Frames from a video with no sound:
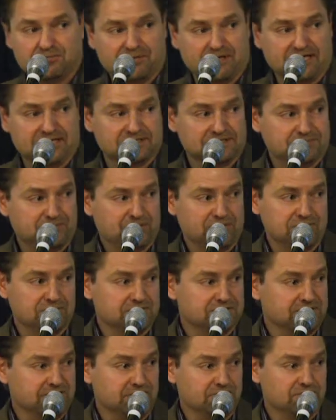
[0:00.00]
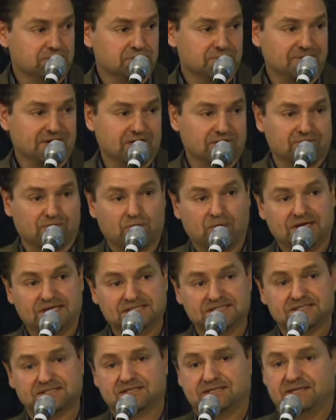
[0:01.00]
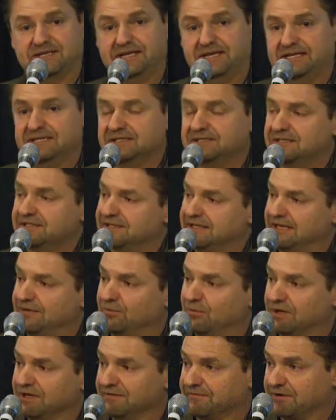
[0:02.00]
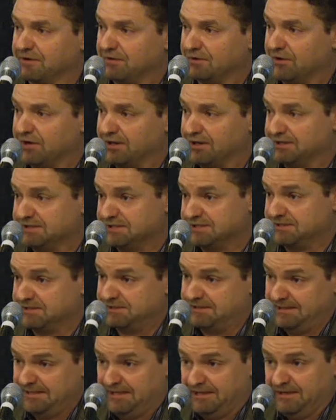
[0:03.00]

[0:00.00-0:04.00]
plants produce a huge amount of waste heat, and one of their largest